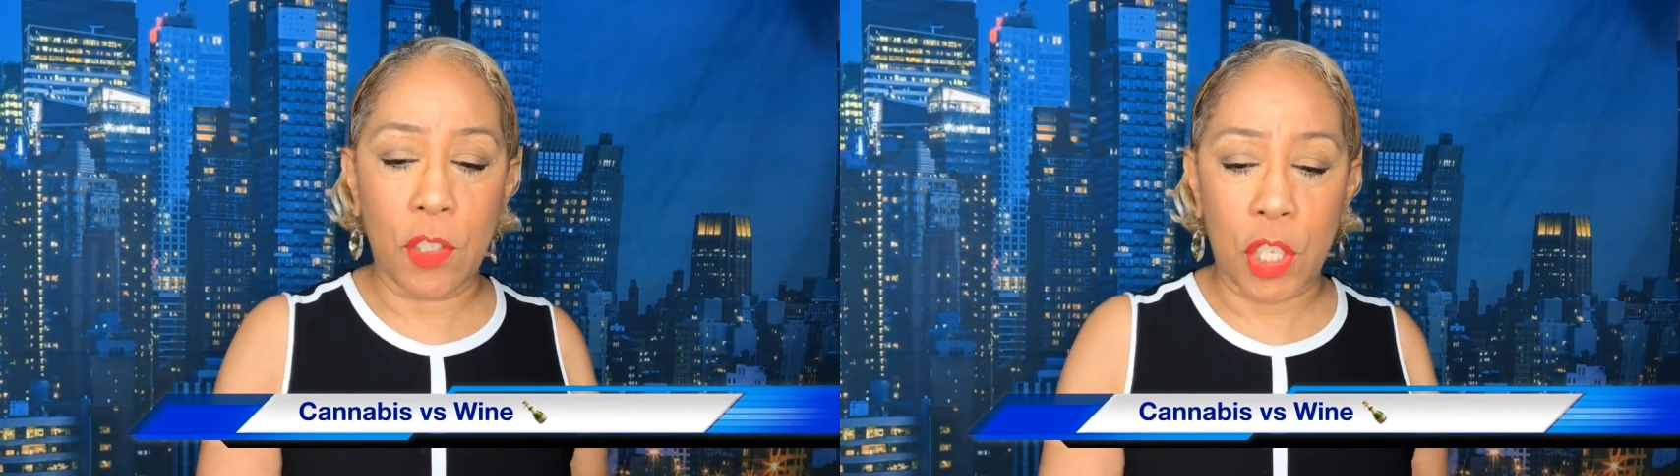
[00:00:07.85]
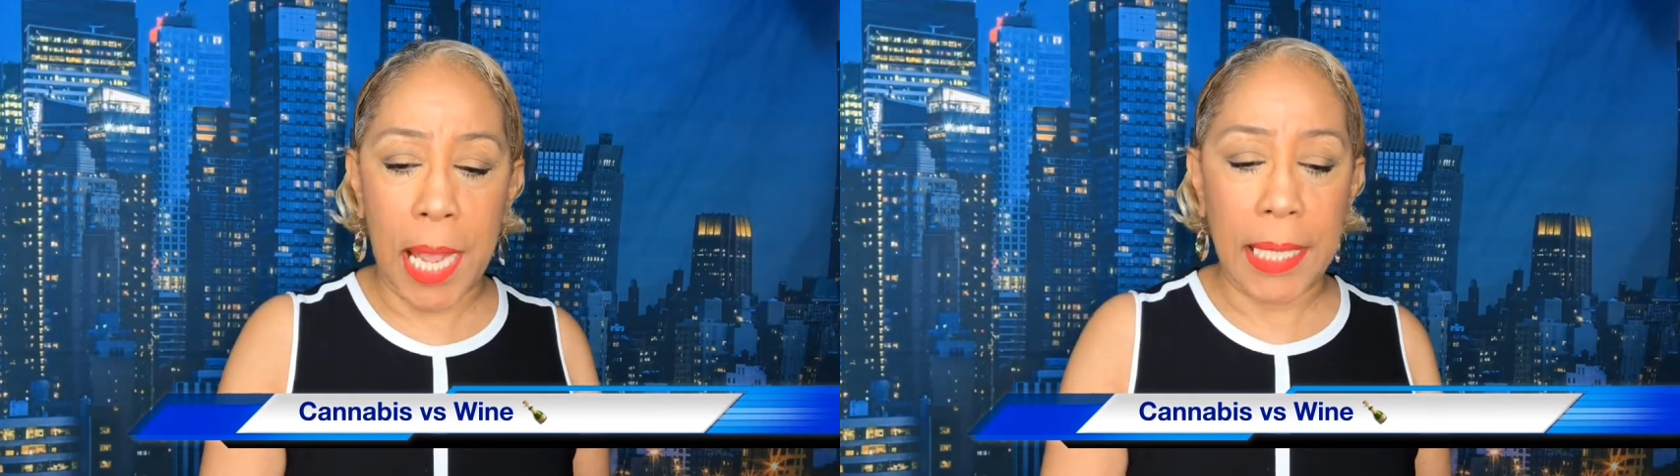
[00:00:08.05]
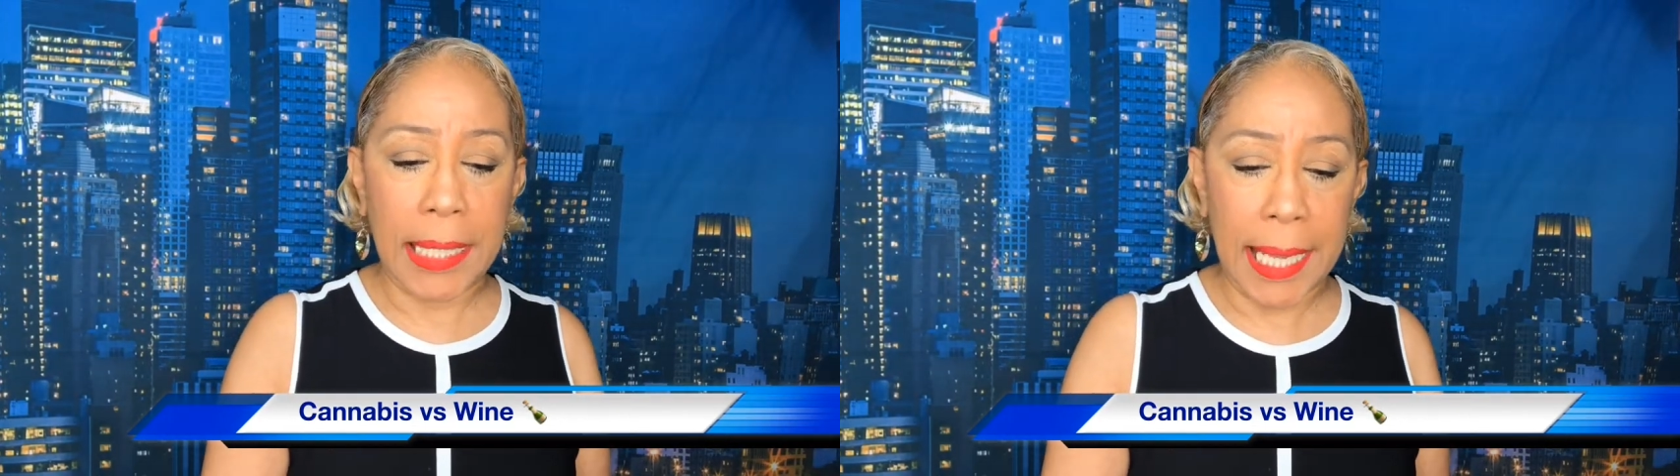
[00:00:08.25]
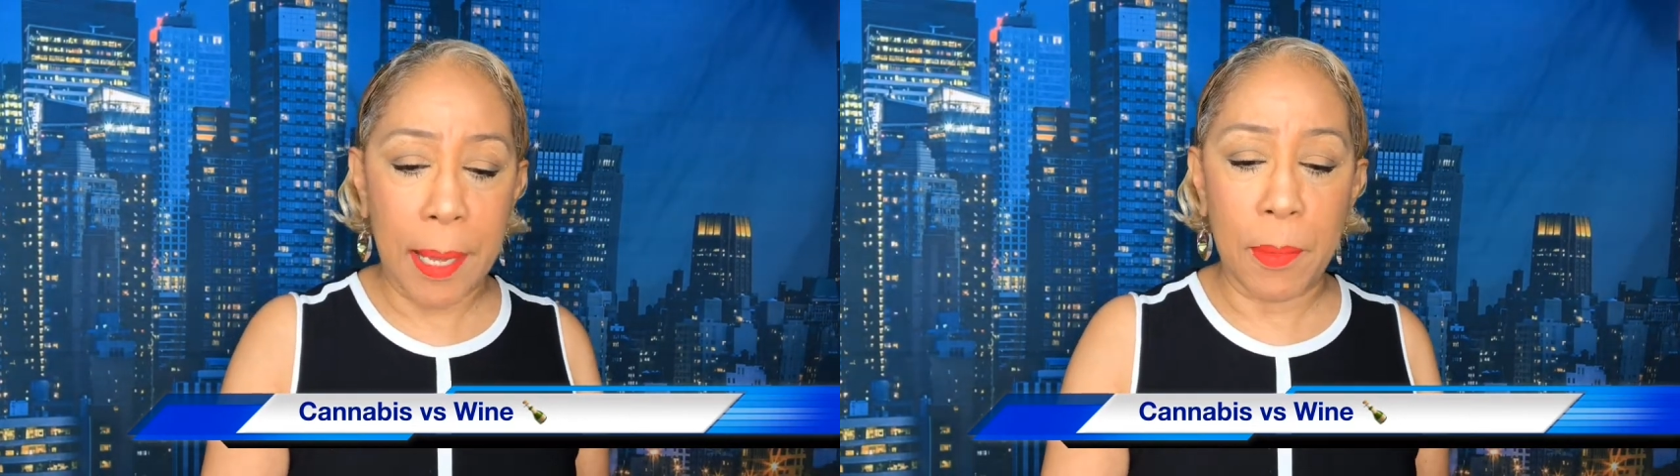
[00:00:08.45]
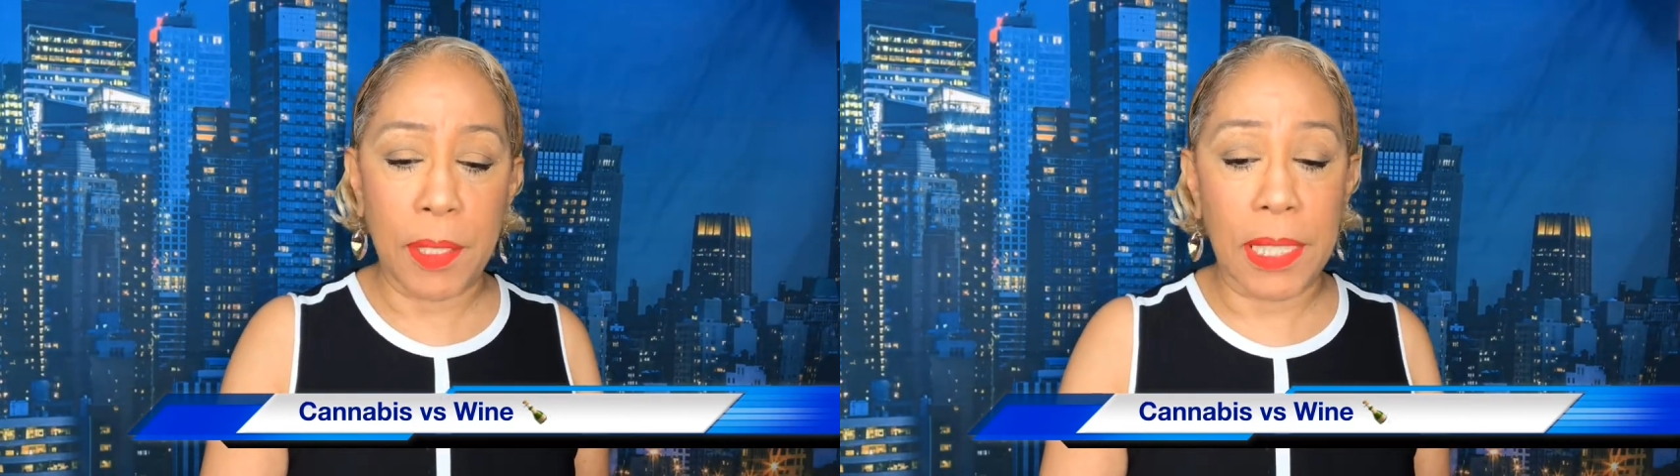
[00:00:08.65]
Jack
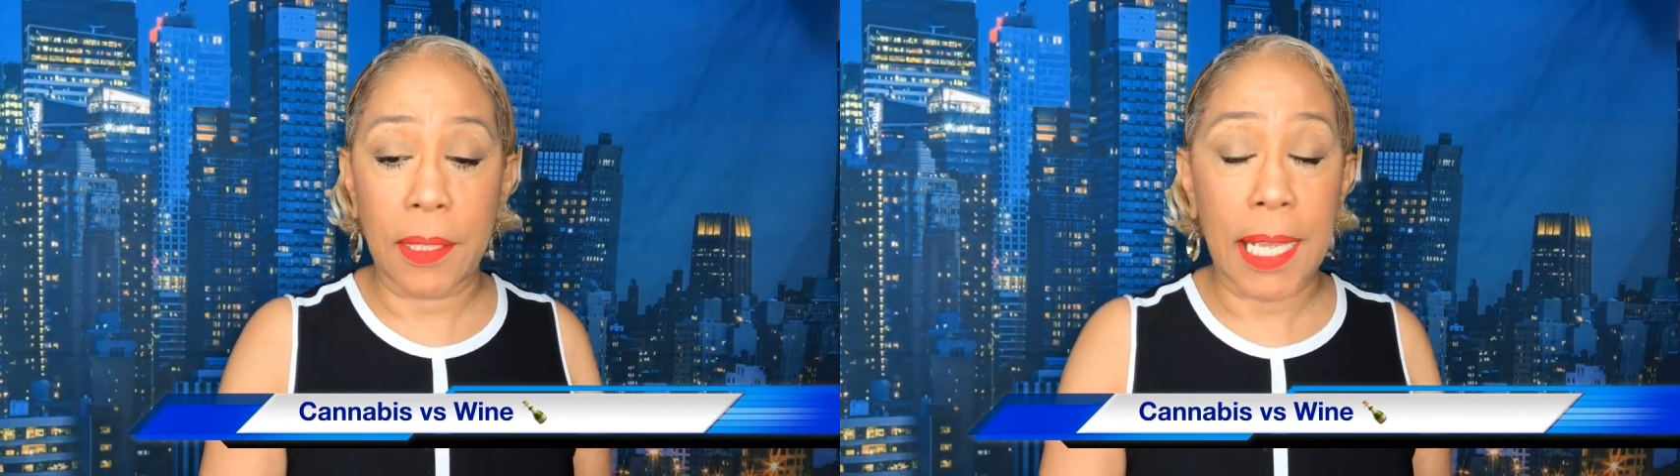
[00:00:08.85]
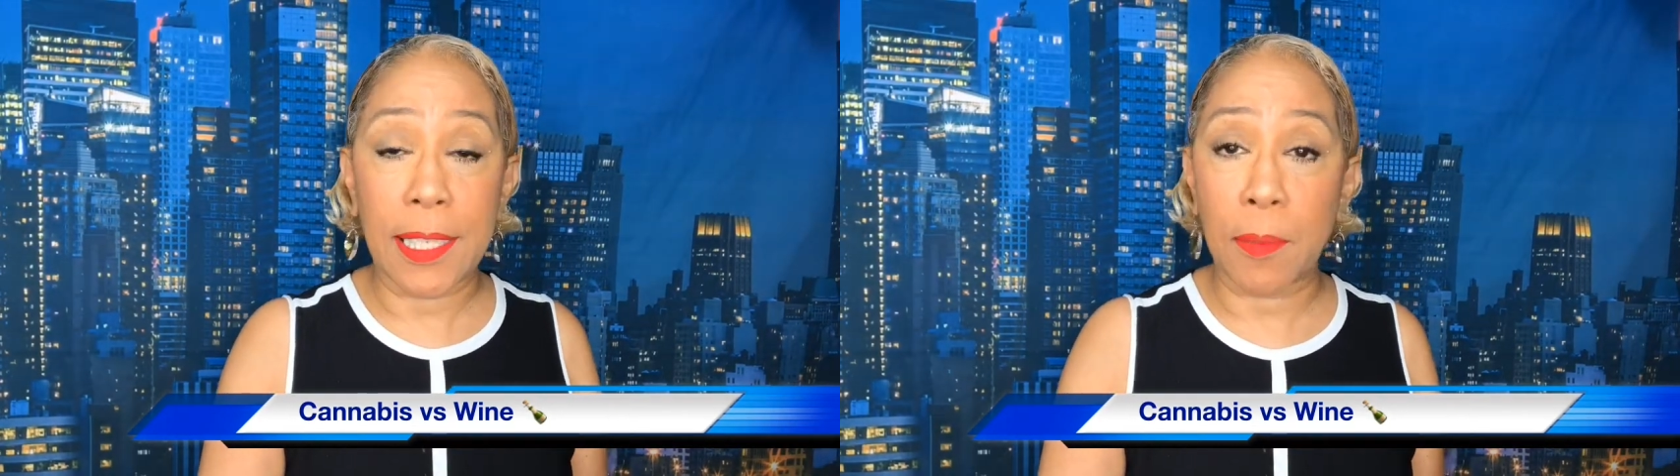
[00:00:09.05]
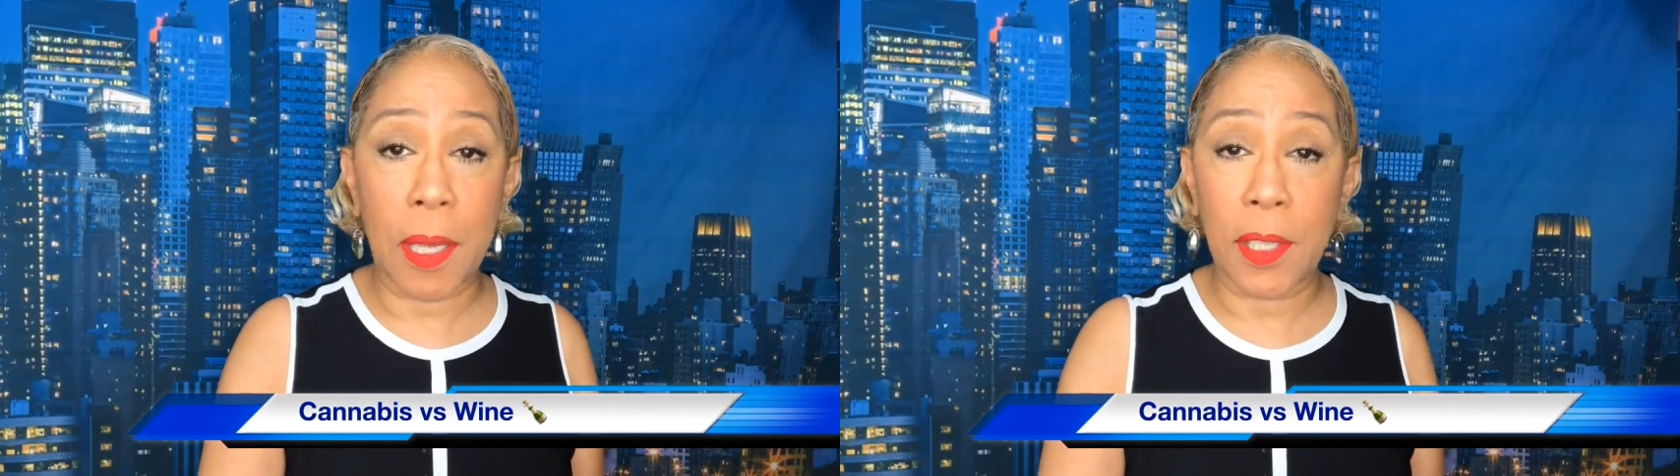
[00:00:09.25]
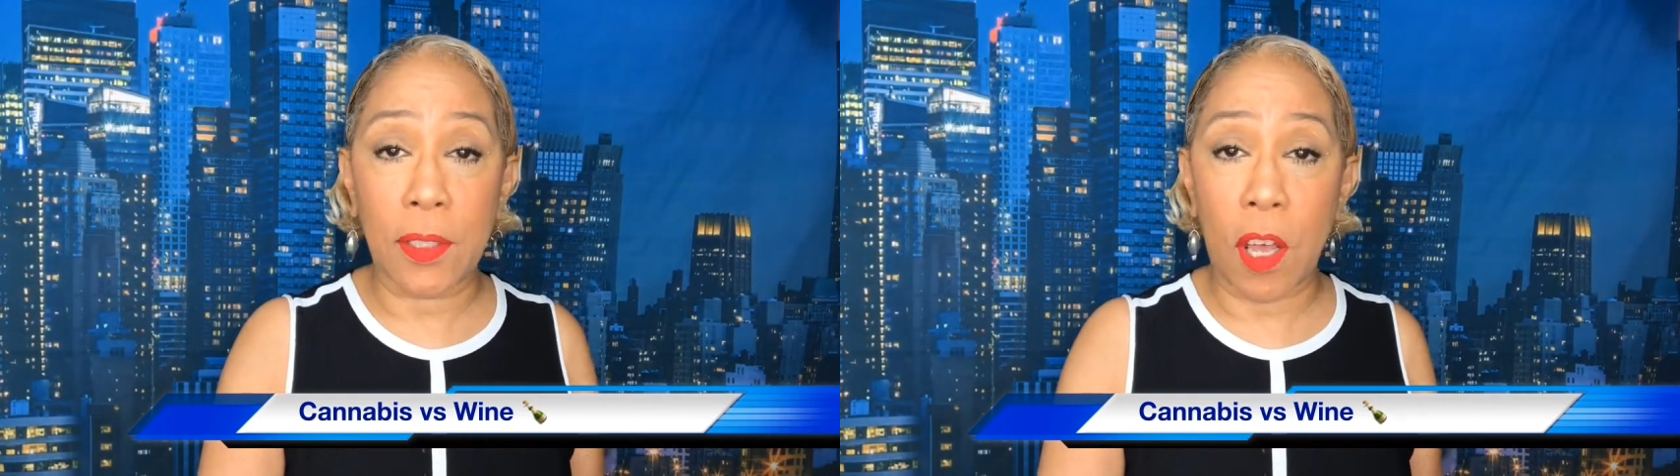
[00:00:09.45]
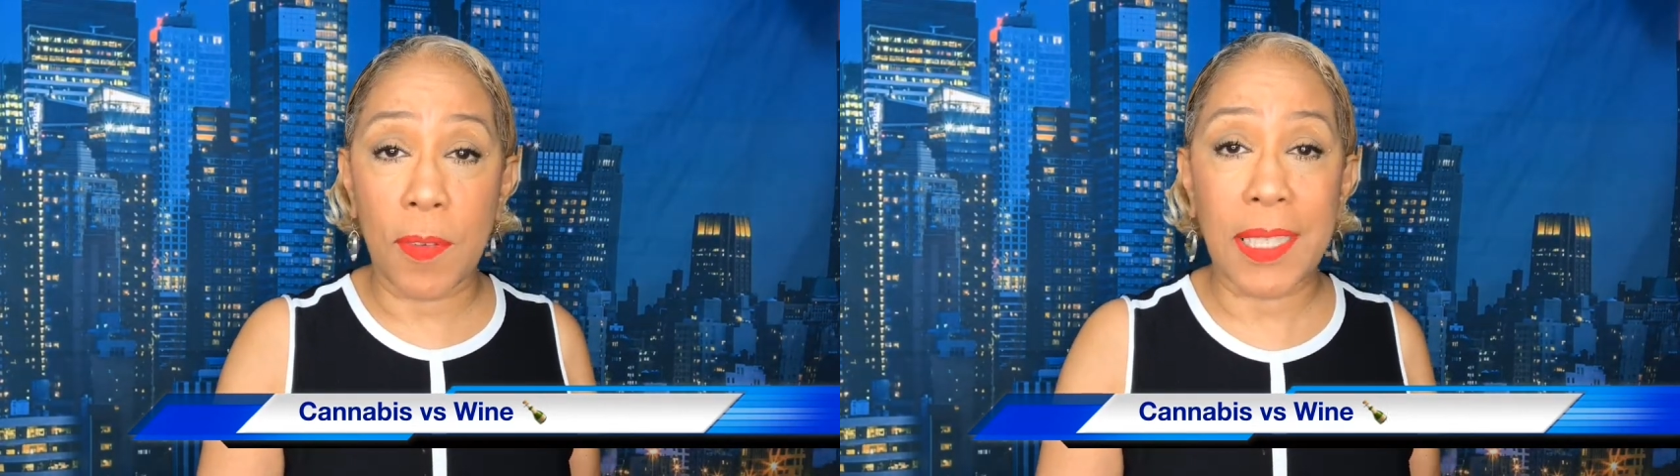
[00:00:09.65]
Campbell said last month
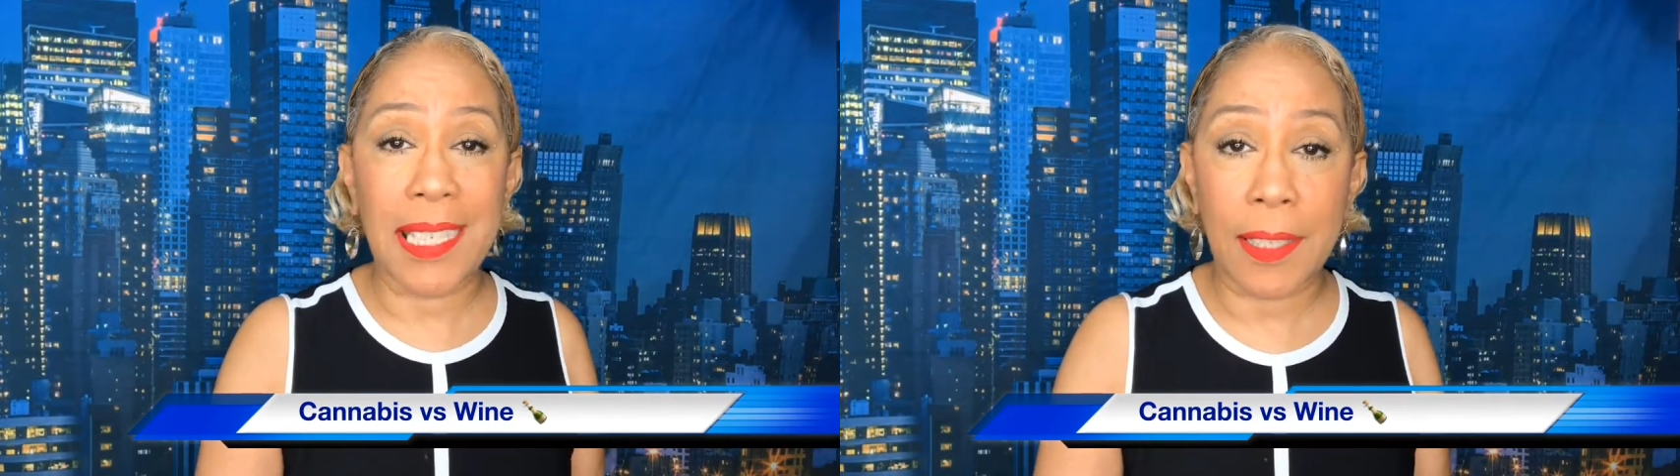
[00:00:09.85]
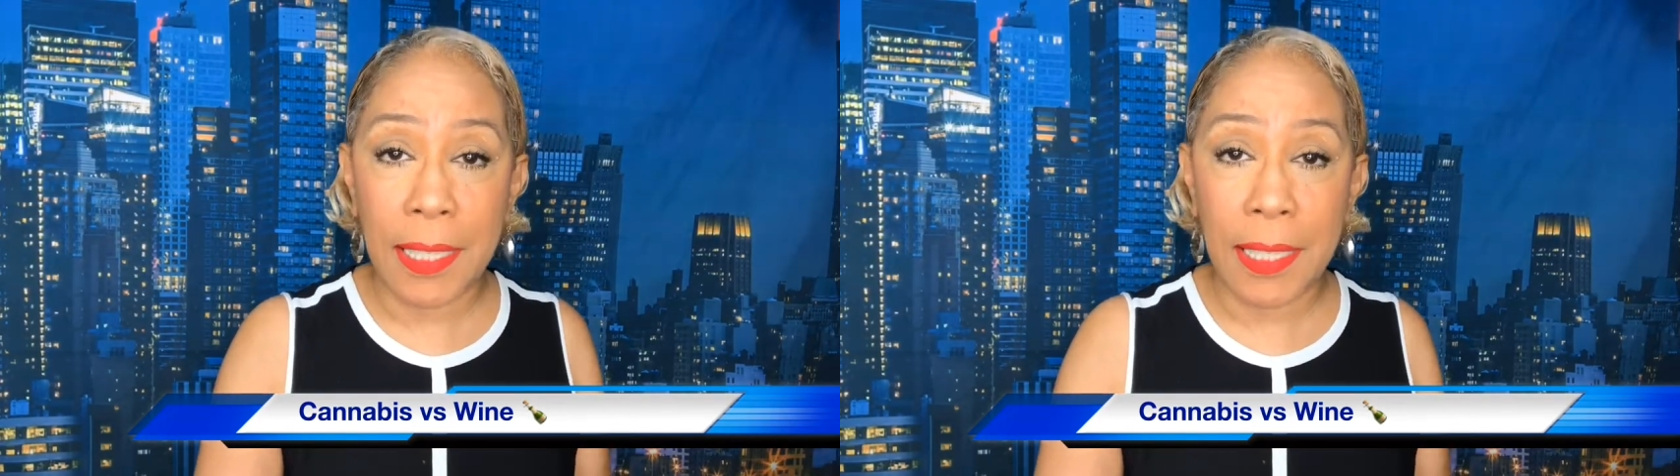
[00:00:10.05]
his office is